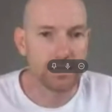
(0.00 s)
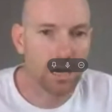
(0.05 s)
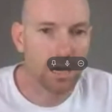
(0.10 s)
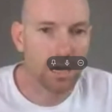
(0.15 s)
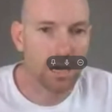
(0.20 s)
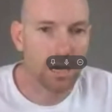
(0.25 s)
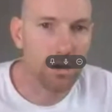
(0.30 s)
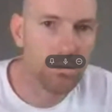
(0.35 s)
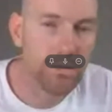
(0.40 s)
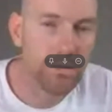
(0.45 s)

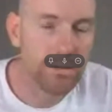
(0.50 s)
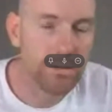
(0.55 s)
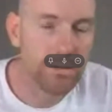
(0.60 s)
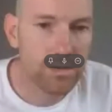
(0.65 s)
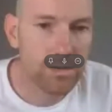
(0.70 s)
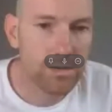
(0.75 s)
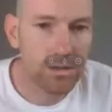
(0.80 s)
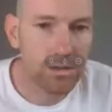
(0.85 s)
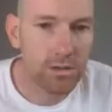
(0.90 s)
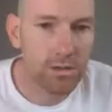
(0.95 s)
So
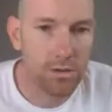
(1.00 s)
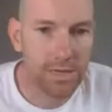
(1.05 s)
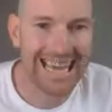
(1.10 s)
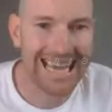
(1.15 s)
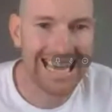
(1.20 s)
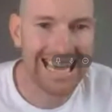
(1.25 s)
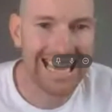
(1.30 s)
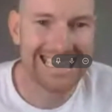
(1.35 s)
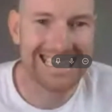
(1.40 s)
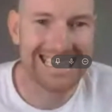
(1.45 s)
when we're
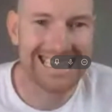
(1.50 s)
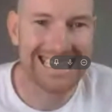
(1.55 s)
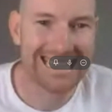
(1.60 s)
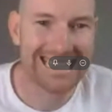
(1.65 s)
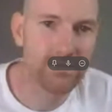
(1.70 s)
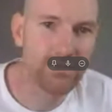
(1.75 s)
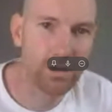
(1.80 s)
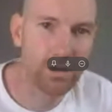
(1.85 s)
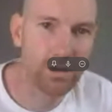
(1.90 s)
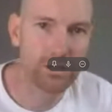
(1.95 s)
looking at,
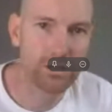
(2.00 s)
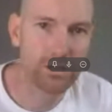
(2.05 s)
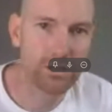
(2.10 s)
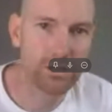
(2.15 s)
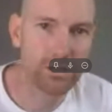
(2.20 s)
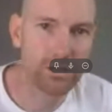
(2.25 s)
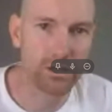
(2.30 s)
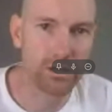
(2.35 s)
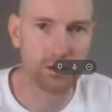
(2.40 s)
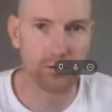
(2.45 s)
let's
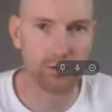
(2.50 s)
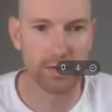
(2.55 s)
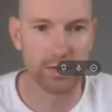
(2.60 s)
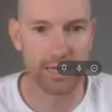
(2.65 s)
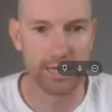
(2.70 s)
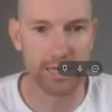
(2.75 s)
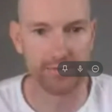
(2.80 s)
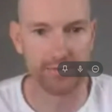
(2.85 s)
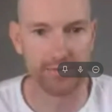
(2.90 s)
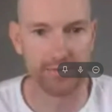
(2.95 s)
focus on
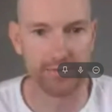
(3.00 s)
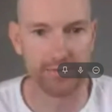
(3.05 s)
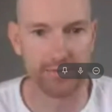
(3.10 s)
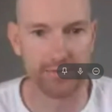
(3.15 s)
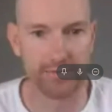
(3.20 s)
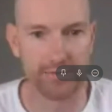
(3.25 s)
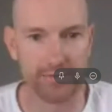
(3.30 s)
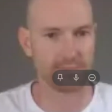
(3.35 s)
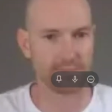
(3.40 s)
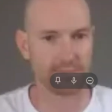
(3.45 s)
grief,
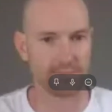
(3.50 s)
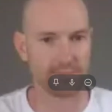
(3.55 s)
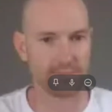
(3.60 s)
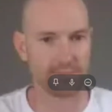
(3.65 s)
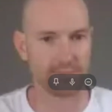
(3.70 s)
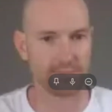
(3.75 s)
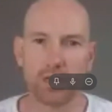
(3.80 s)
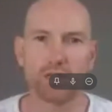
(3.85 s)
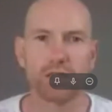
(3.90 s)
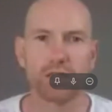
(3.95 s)
right?
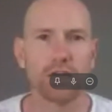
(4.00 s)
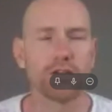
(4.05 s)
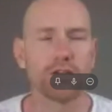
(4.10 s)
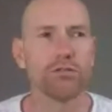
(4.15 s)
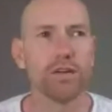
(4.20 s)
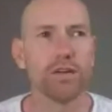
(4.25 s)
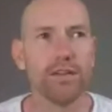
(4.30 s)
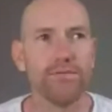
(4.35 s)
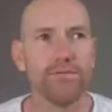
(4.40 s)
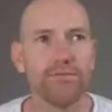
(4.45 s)
So
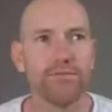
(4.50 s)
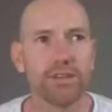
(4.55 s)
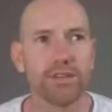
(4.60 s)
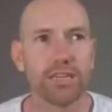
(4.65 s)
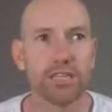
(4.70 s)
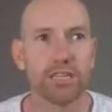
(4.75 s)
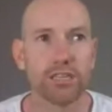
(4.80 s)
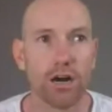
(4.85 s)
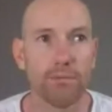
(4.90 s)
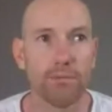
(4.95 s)
grief can
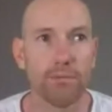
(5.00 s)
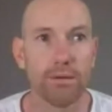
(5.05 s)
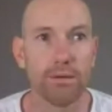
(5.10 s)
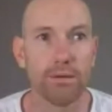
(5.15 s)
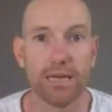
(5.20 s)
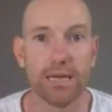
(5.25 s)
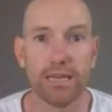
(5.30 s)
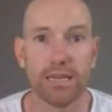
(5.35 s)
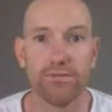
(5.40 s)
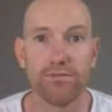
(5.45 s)
show up in
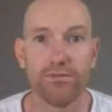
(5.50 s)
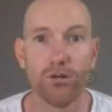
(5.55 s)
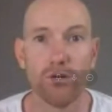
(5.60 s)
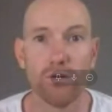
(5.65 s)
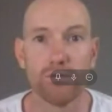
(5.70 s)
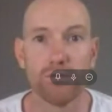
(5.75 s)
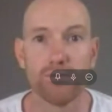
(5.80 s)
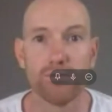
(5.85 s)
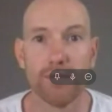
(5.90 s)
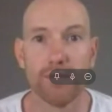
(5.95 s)
many
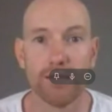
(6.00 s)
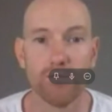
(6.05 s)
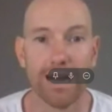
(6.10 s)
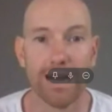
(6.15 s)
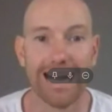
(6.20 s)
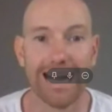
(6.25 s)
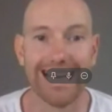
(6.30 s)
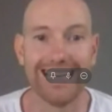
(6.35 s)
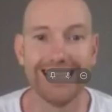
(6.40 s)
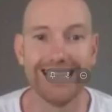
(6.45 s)
forms, many
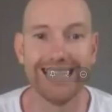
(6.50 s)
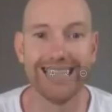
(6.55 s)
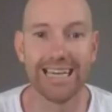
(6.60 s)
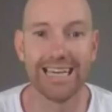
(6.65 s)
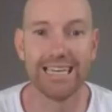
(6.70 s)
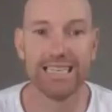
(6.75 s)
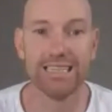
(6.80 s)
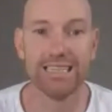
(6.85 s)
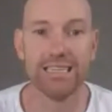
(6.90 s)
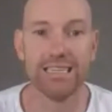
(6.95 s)
ways,
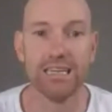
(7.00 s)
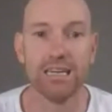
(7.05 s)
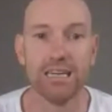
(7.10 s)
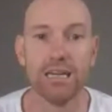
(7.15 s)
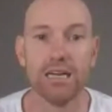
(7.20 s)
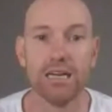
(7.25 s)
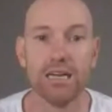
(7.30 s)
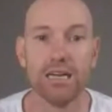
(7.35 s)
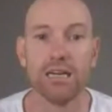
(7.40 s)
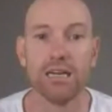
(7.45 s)
and
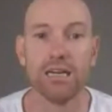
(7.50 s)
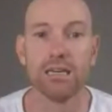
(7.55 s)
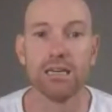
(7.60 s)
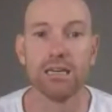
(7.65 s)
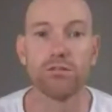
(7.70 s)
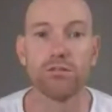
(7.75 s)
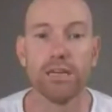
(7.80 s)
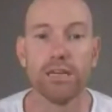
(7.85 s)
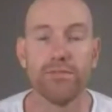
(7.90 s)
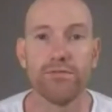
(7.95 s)

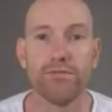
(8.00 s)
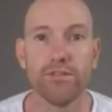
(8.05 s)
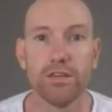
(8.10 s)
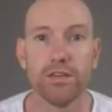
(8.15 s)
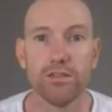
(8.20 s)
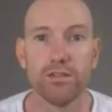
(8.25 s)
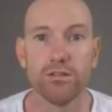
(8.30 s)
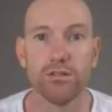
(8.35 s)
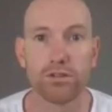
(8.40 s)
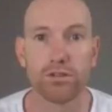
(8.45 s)
grief
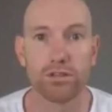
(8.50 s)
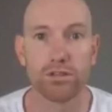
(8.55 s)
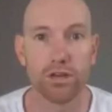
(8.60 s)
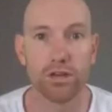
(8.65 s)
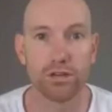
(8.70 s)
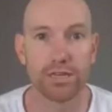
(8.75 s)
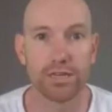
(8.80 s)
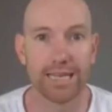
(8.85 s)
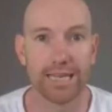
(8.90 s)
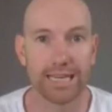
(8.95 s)
is
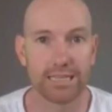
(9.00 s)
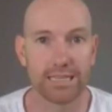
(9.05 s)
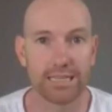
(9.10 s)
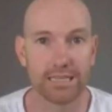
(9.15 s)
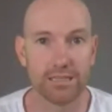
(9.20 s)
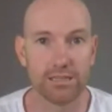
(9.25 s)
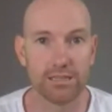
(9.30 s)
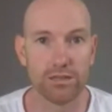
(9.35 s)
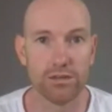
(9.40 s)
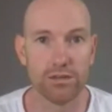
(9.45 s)
also connected
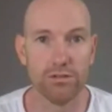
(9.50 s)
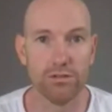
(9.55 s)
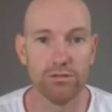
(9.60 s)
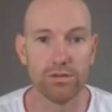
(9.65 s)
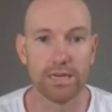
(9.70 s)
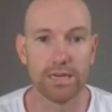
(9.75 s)
to